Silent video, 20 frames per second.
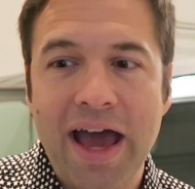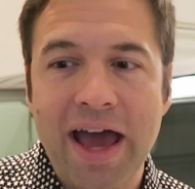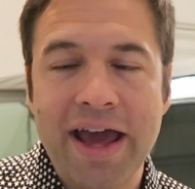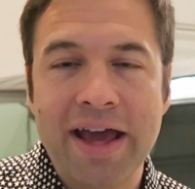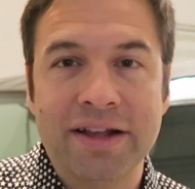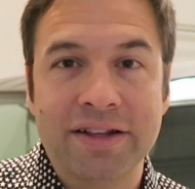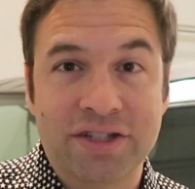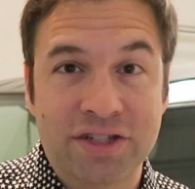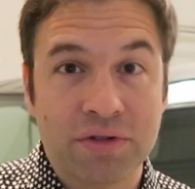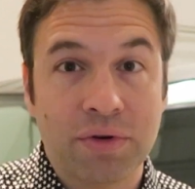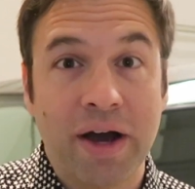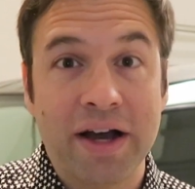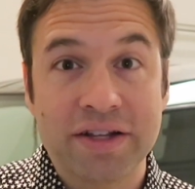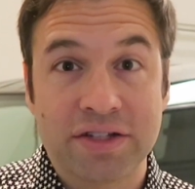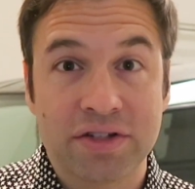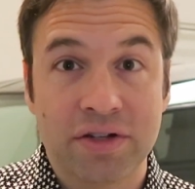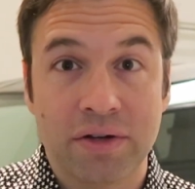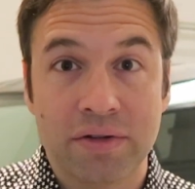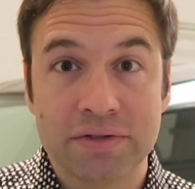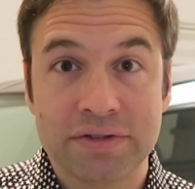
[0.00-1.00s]
And so I
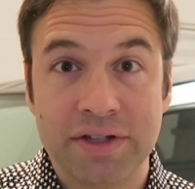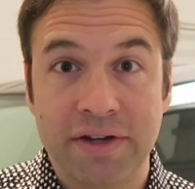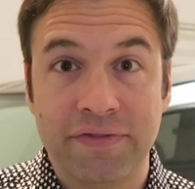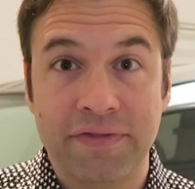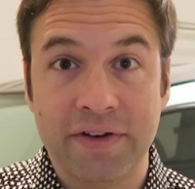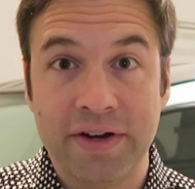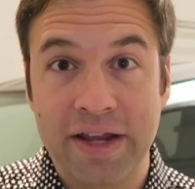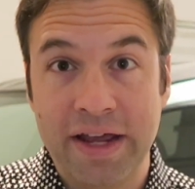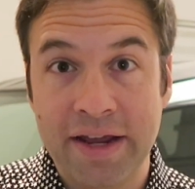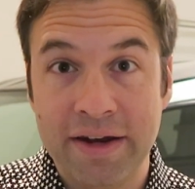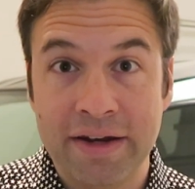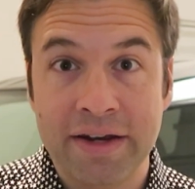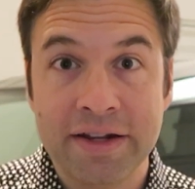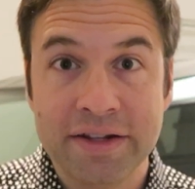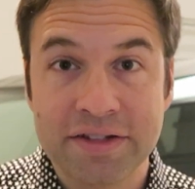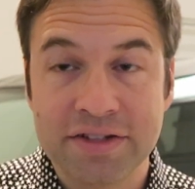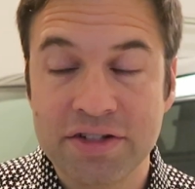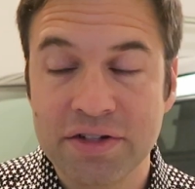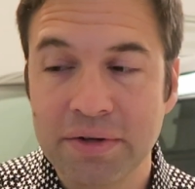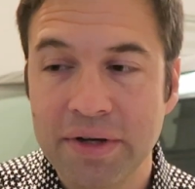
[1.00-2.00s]
saw different
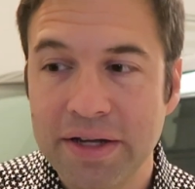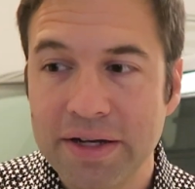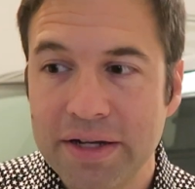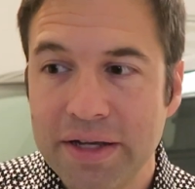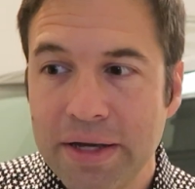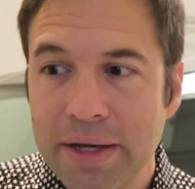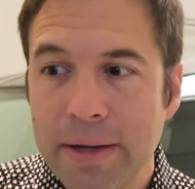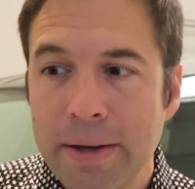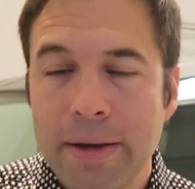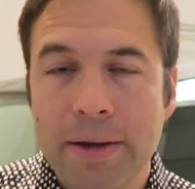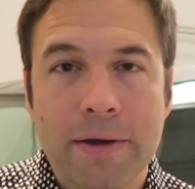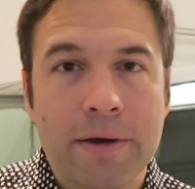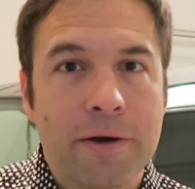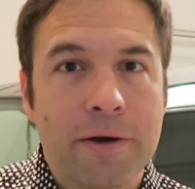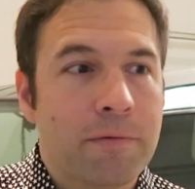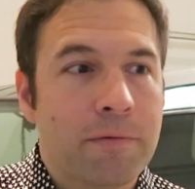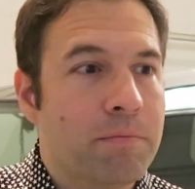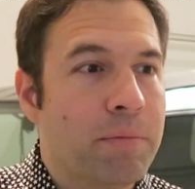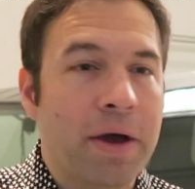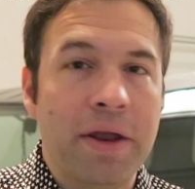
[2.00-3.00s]
endings to it,
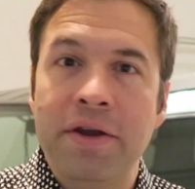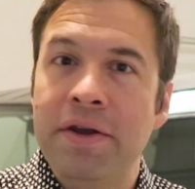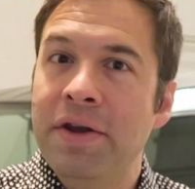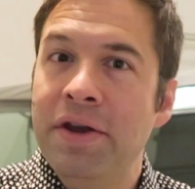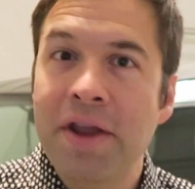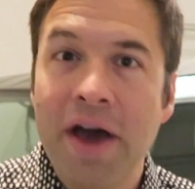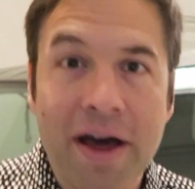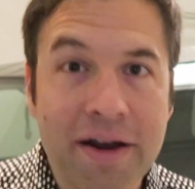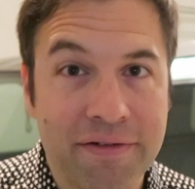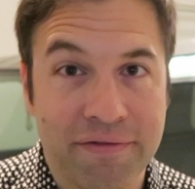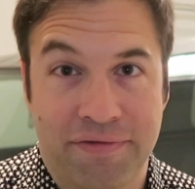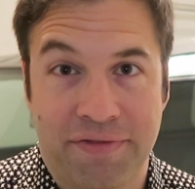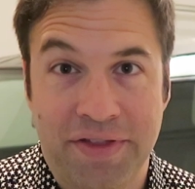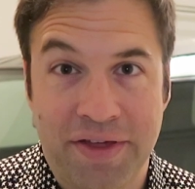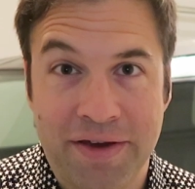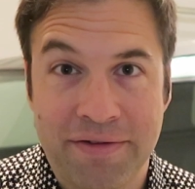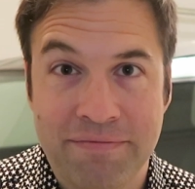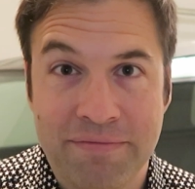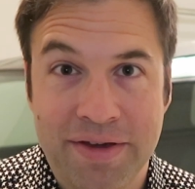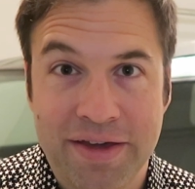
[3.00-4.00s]
but none of
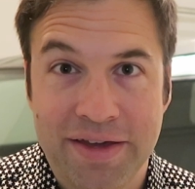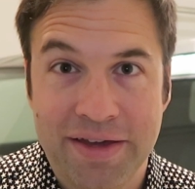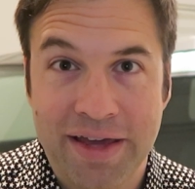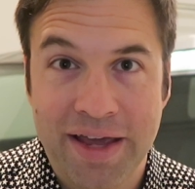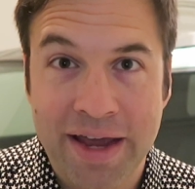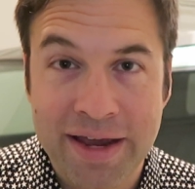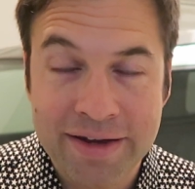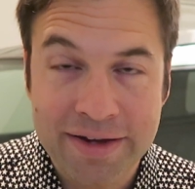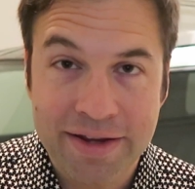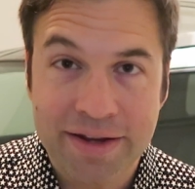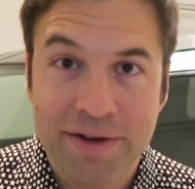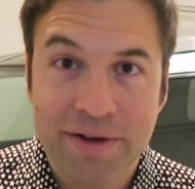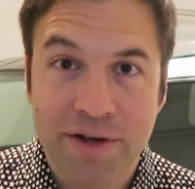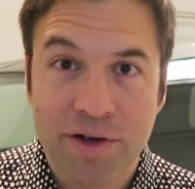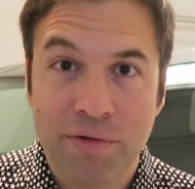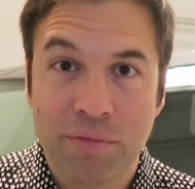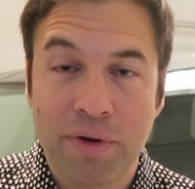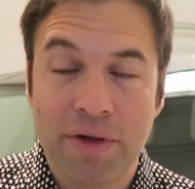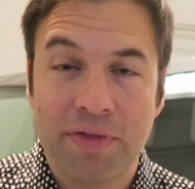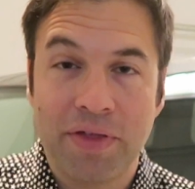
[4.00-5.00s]
them
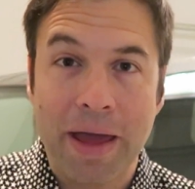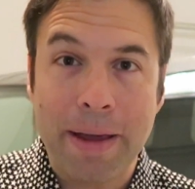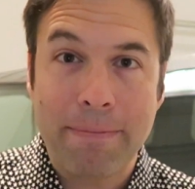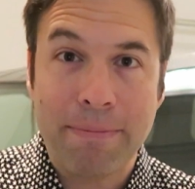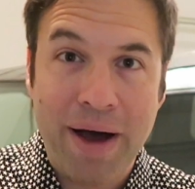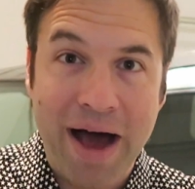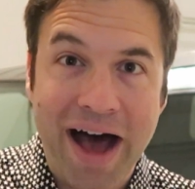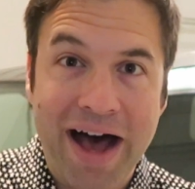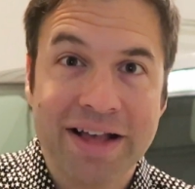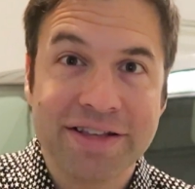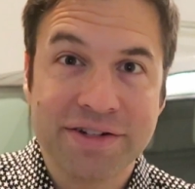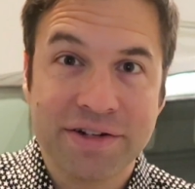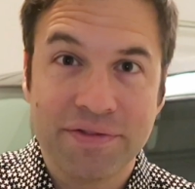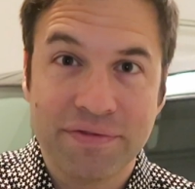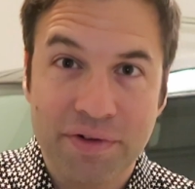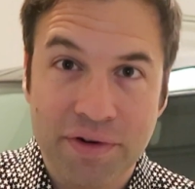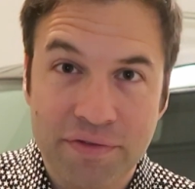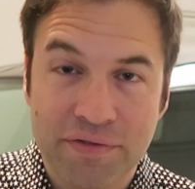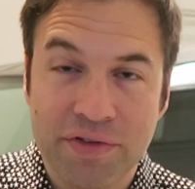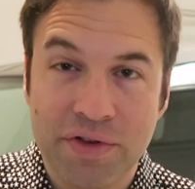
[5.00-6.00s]
ended with a
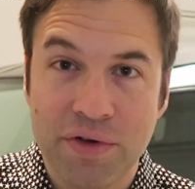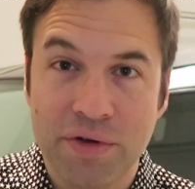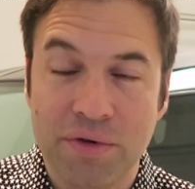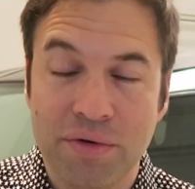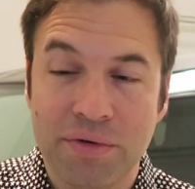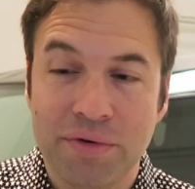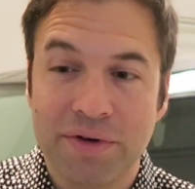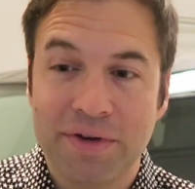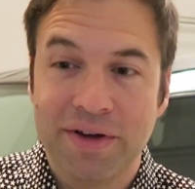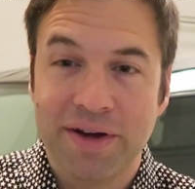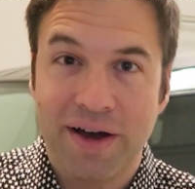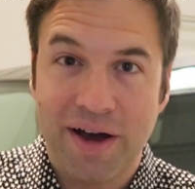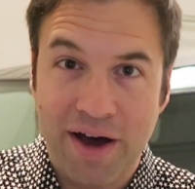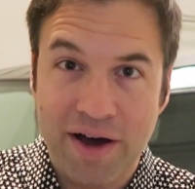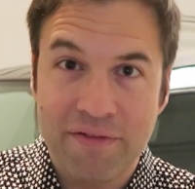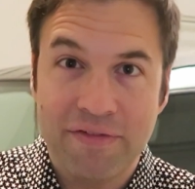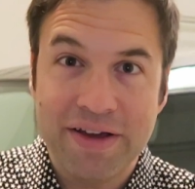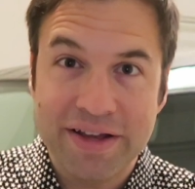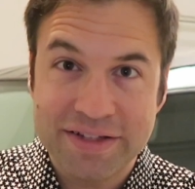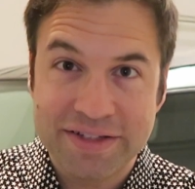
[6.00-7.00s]
positive review
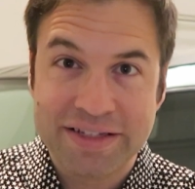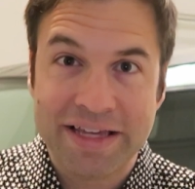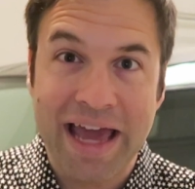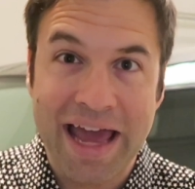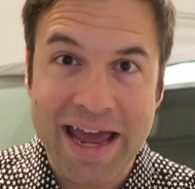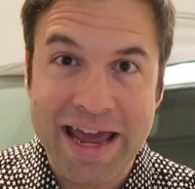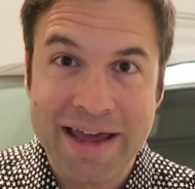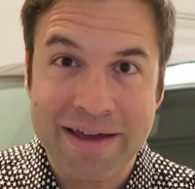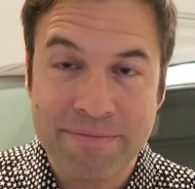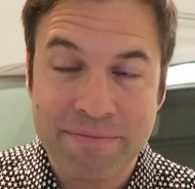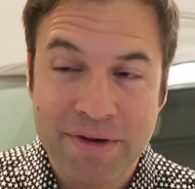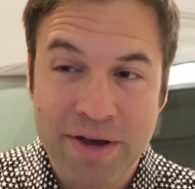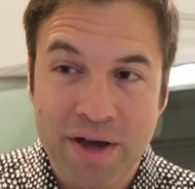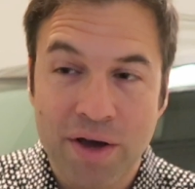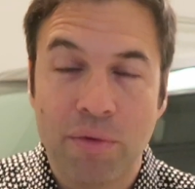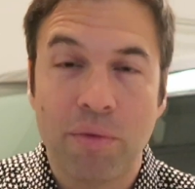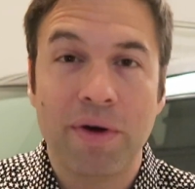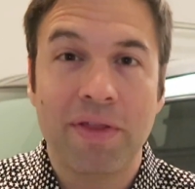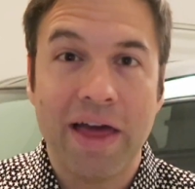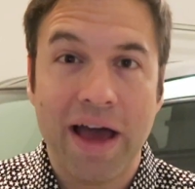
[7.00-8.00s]
of his game
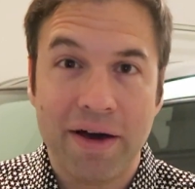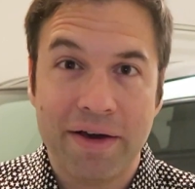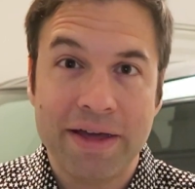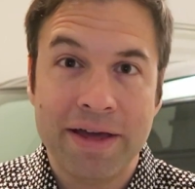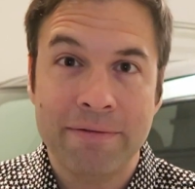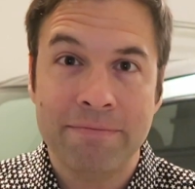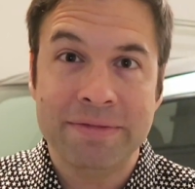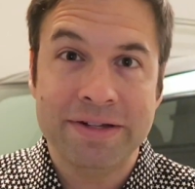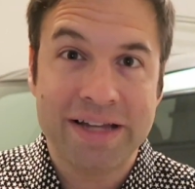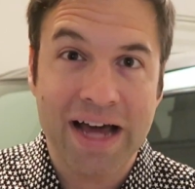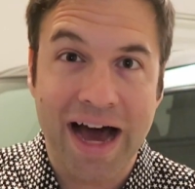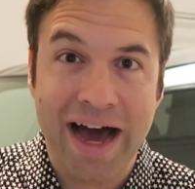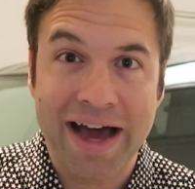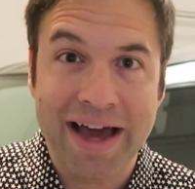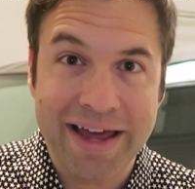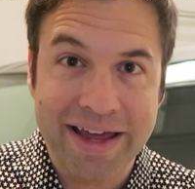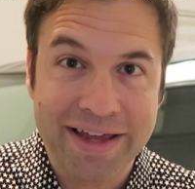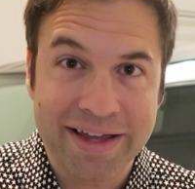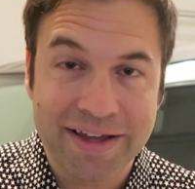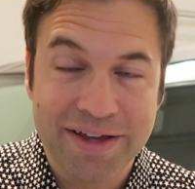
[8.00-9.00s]
without him
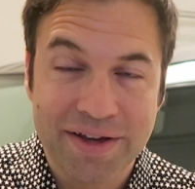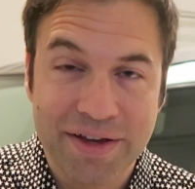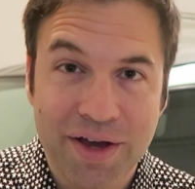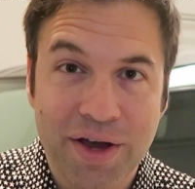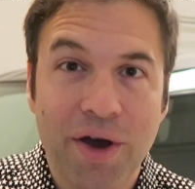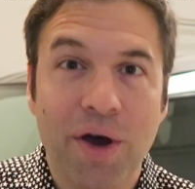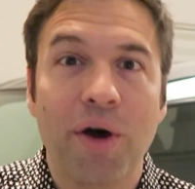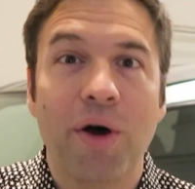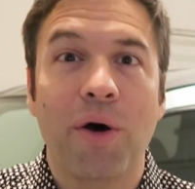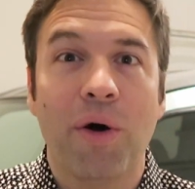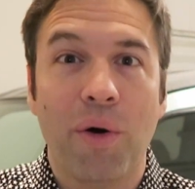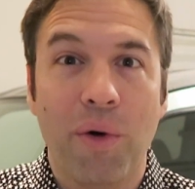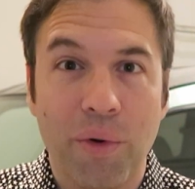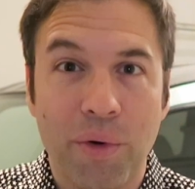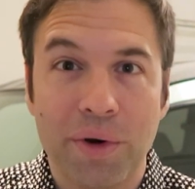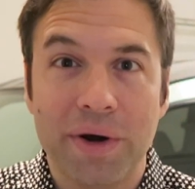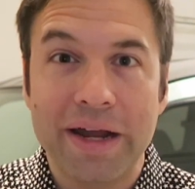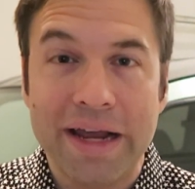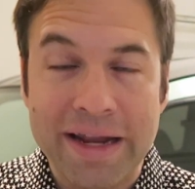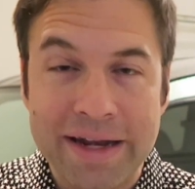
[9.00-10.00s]
dying
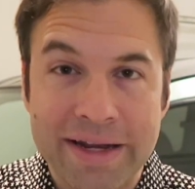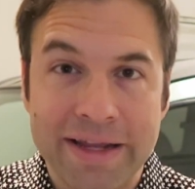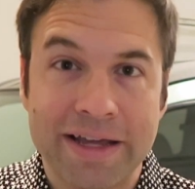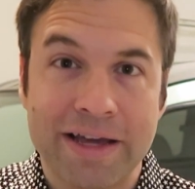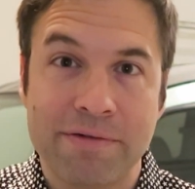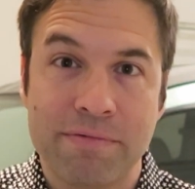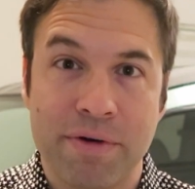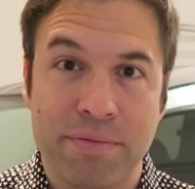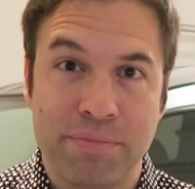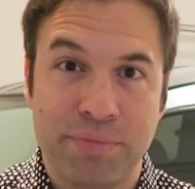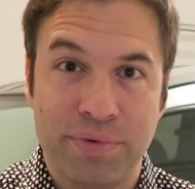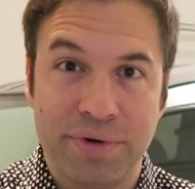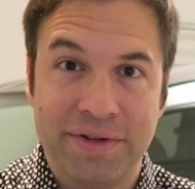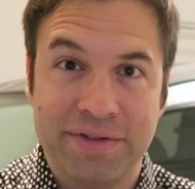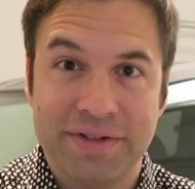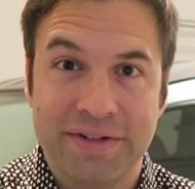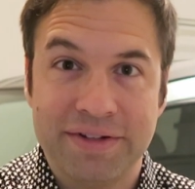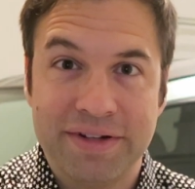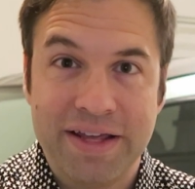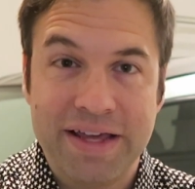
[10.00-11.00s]
or ending up in
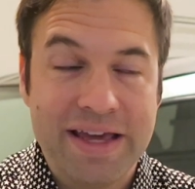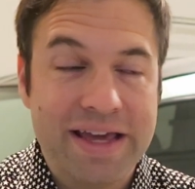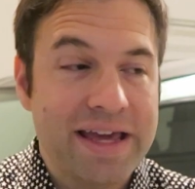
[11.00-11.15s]
prison.